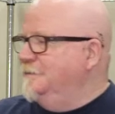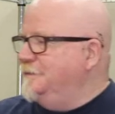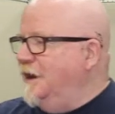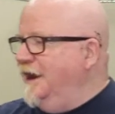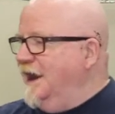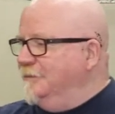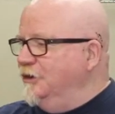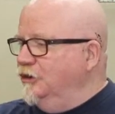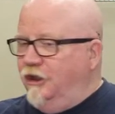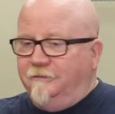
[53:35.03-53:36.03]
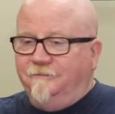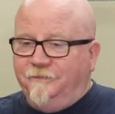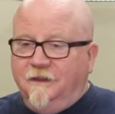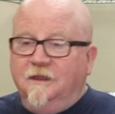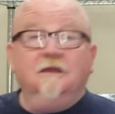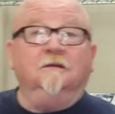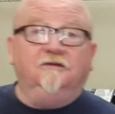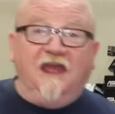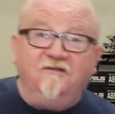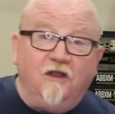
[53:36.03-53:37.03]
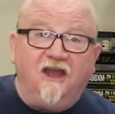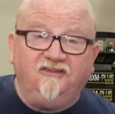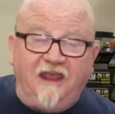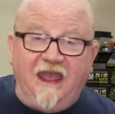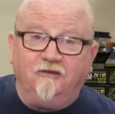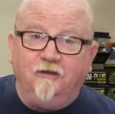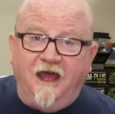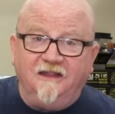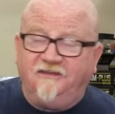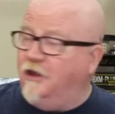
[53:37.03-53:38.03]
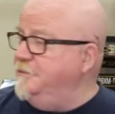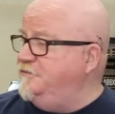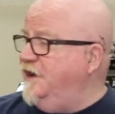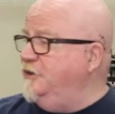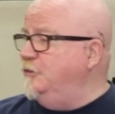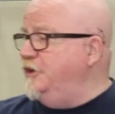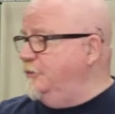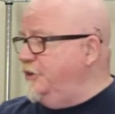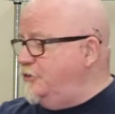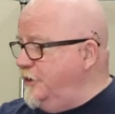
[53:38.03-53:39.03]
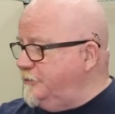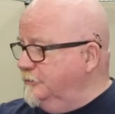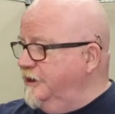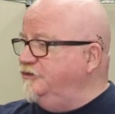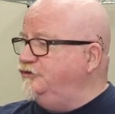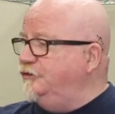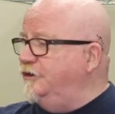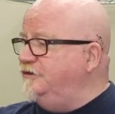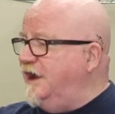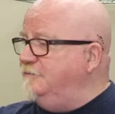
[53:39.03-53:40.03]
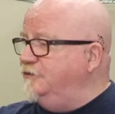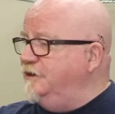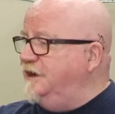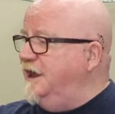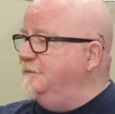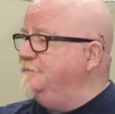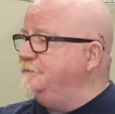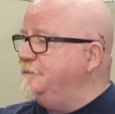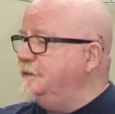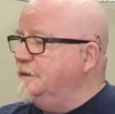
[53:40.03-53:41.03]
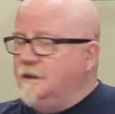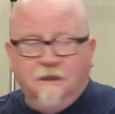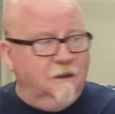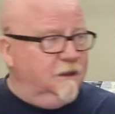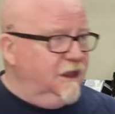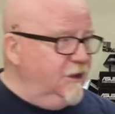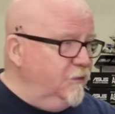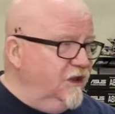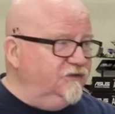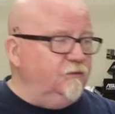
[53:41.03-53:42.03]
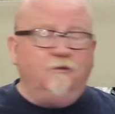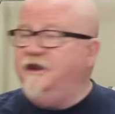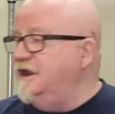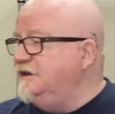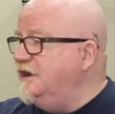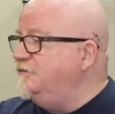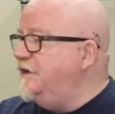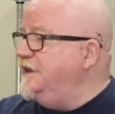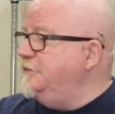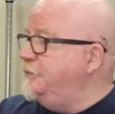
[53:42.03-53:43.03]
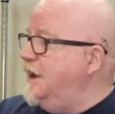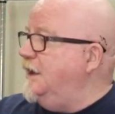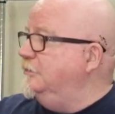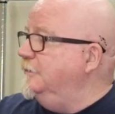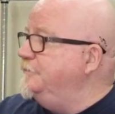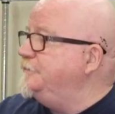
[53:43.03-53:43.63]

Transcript: All right, I'm going to look. Dave Rush, Andrew Hutz, help me find a winner real quick. We're running short on time for the day. It was when identifying the problem.